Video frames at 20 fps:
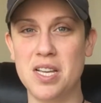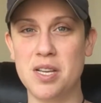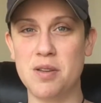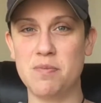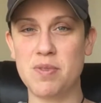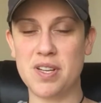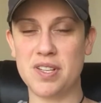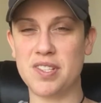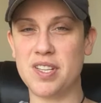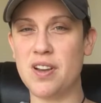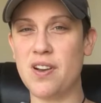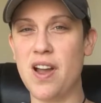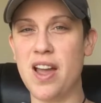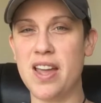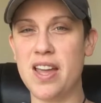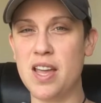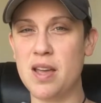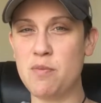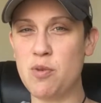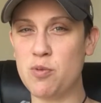Because here I
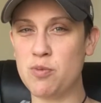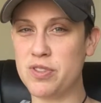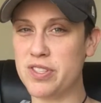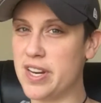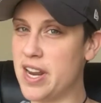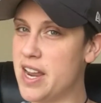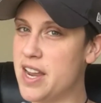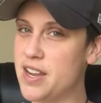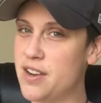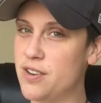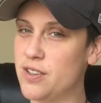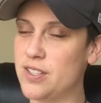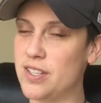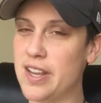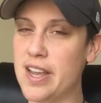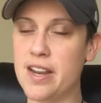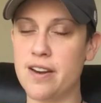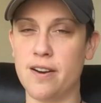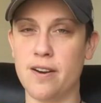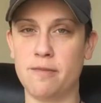am almost 8 years
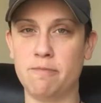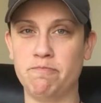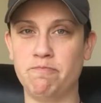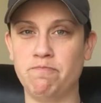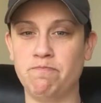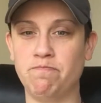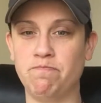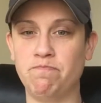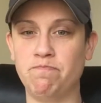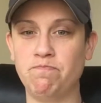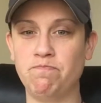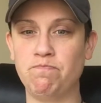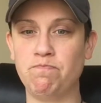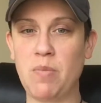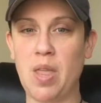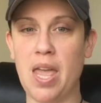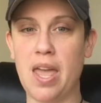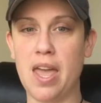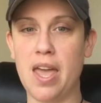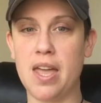later,
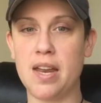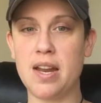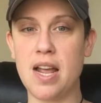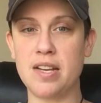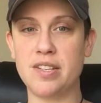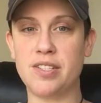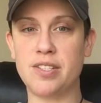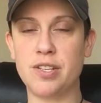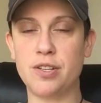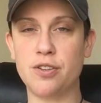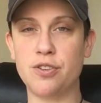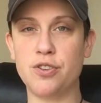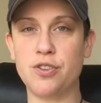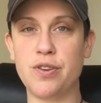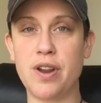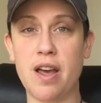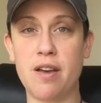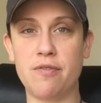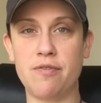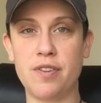and I still do
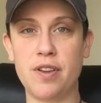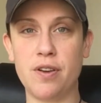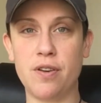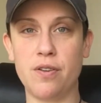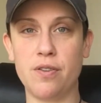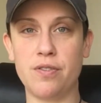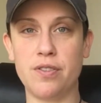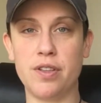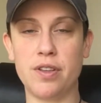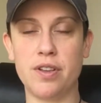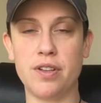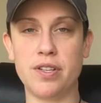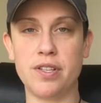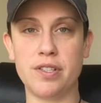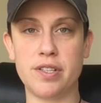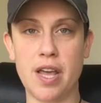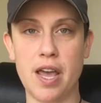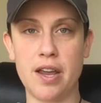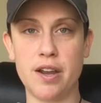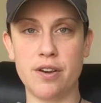not feel the
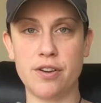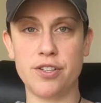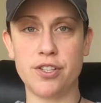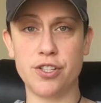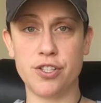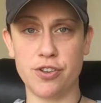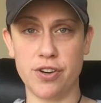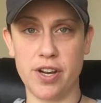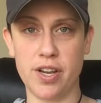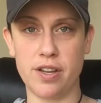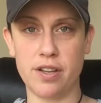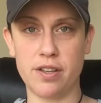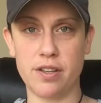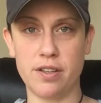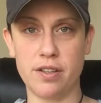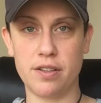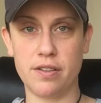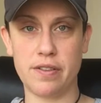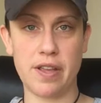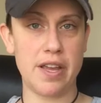desire to drink.
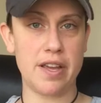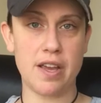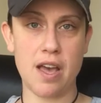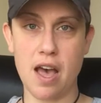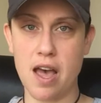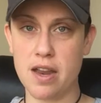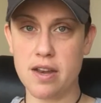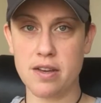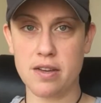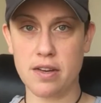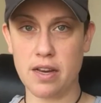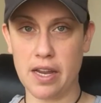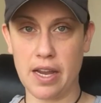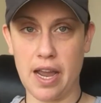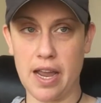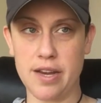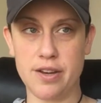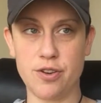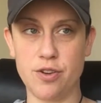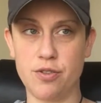Thank God. Like,
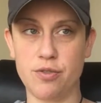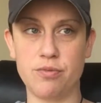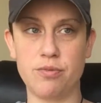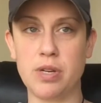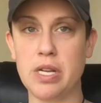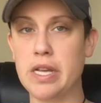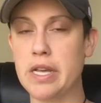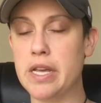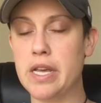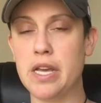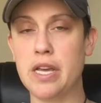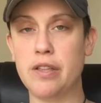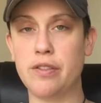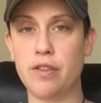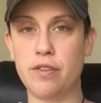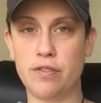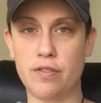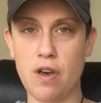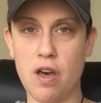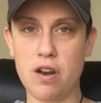I don't.
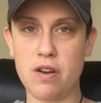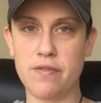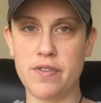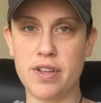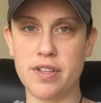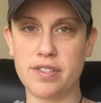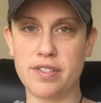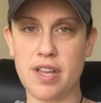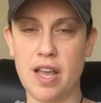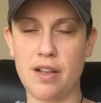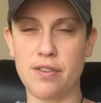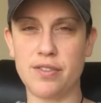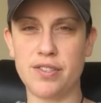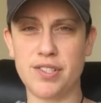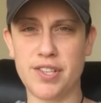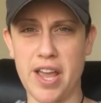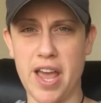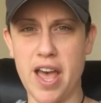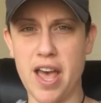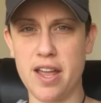The thought of it sounds
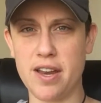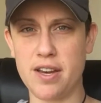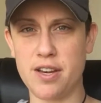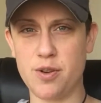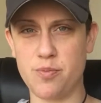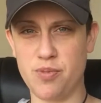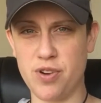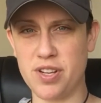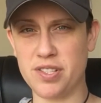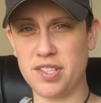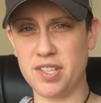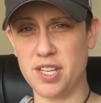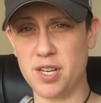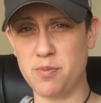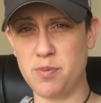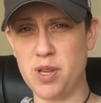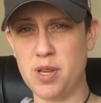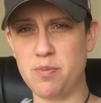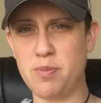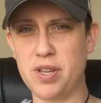sad and depressing to
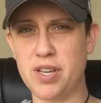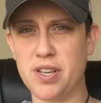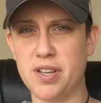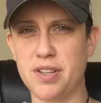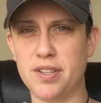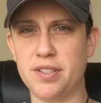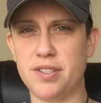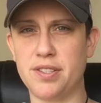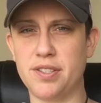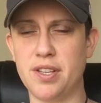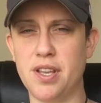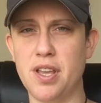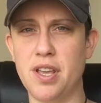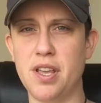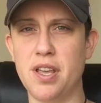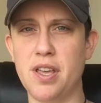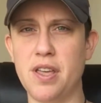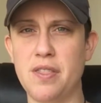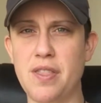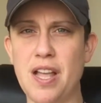me because
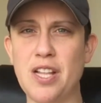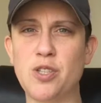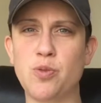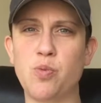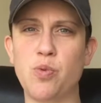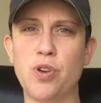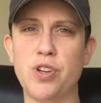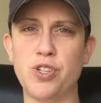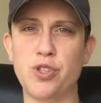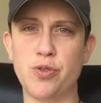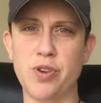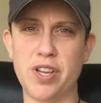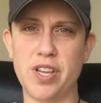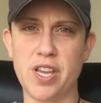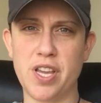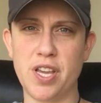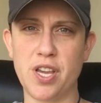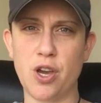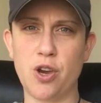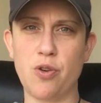that's what
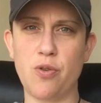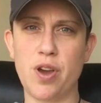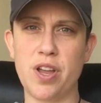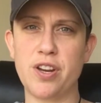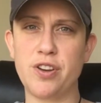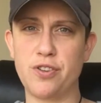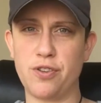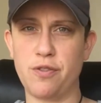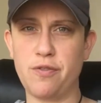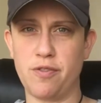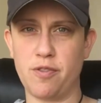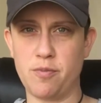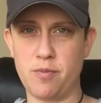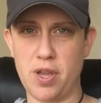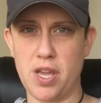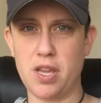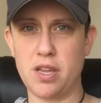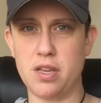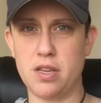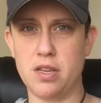drinking equated to for
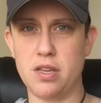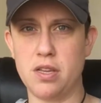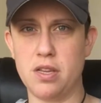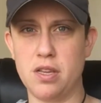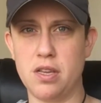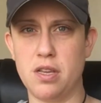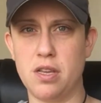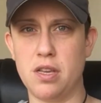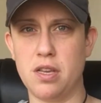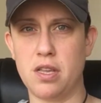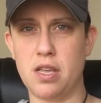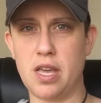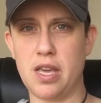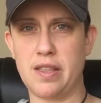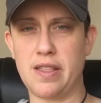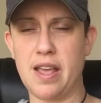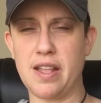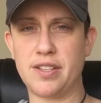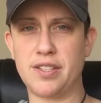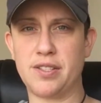me.
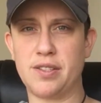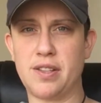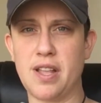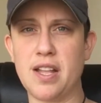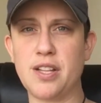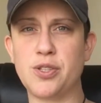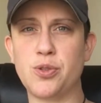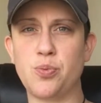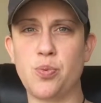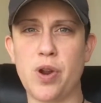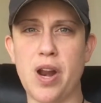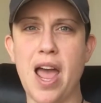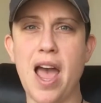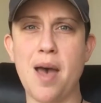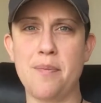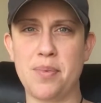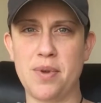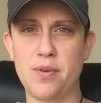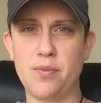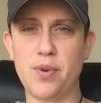Like, that's what
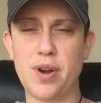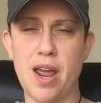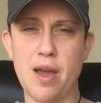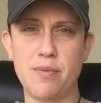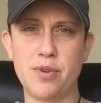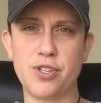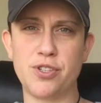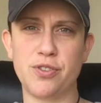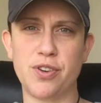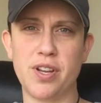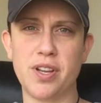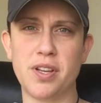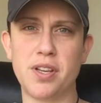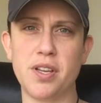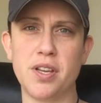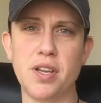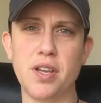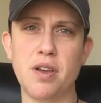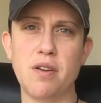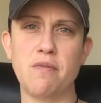happened. When I would
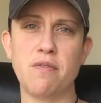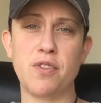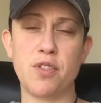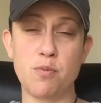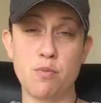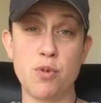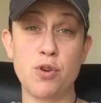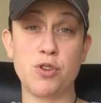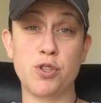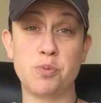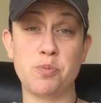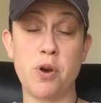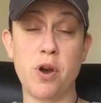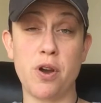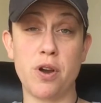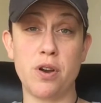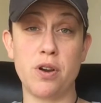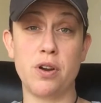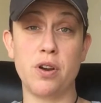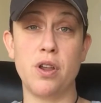drink, for the most
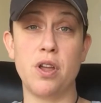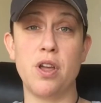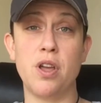part,